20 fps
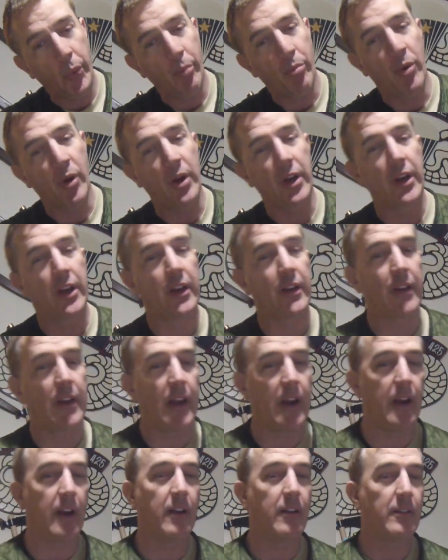Put it in
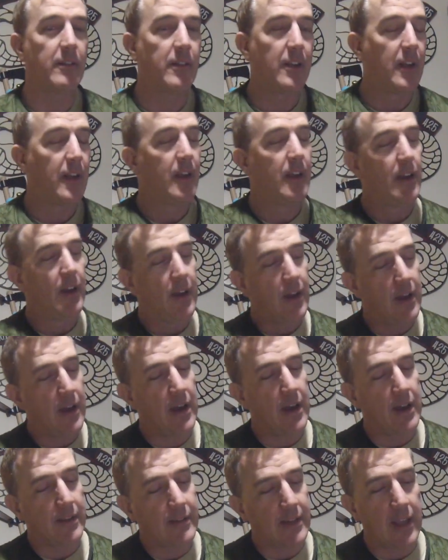there. And
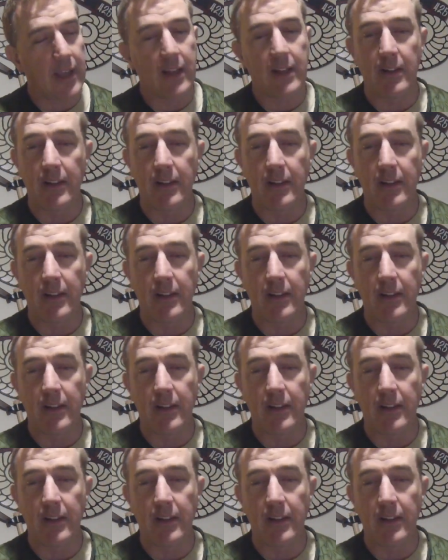I take